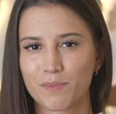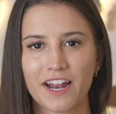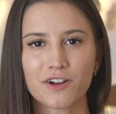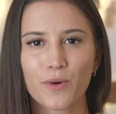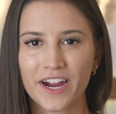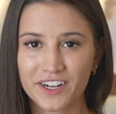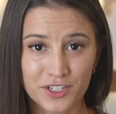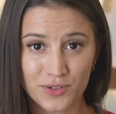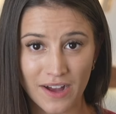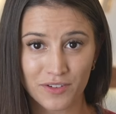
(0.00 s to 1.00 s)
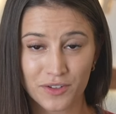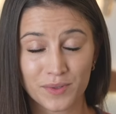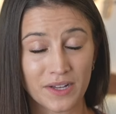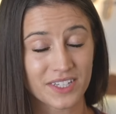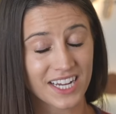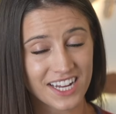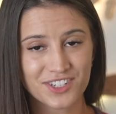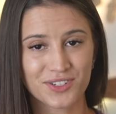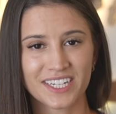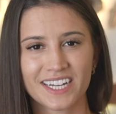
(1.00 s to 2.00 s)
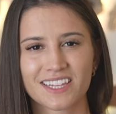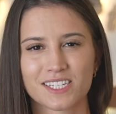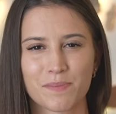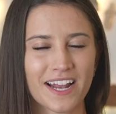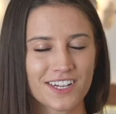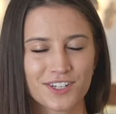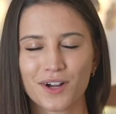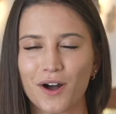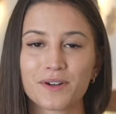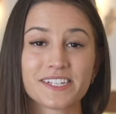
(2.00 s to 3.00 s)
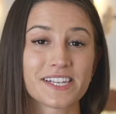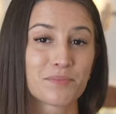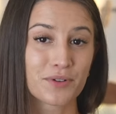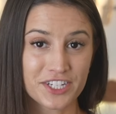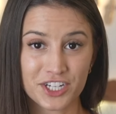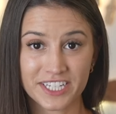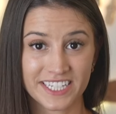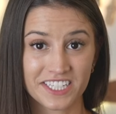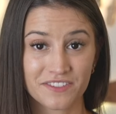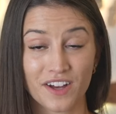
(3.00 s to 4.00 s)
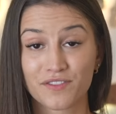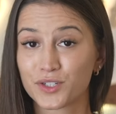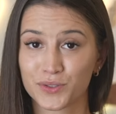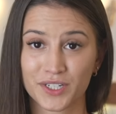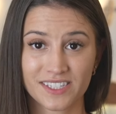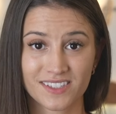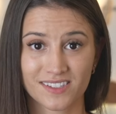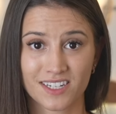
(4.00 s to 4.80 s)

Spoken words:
matter where you travel throughout the country, the Spanish are always appreciative of tourists